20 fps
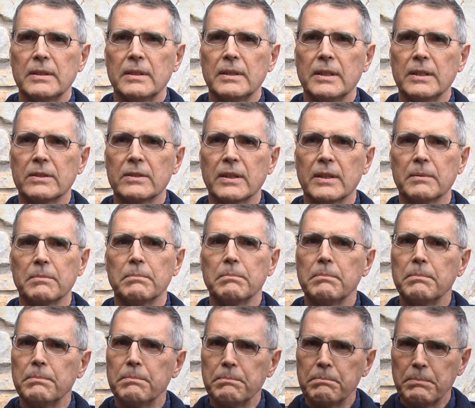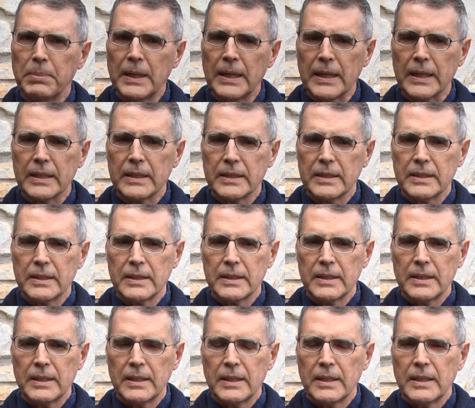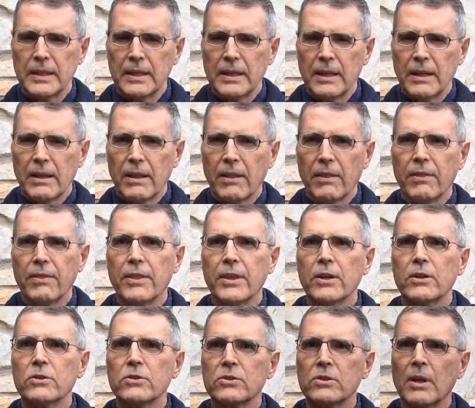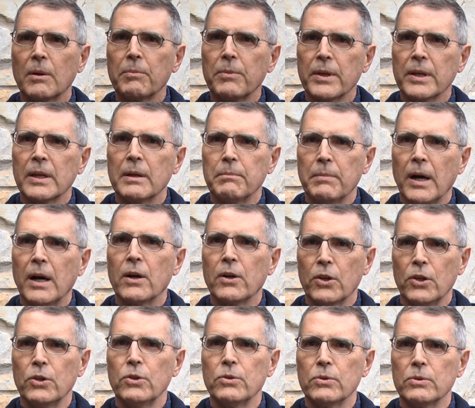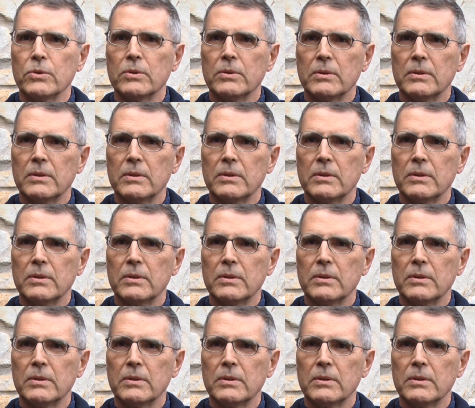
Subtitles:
He said, but there's something about you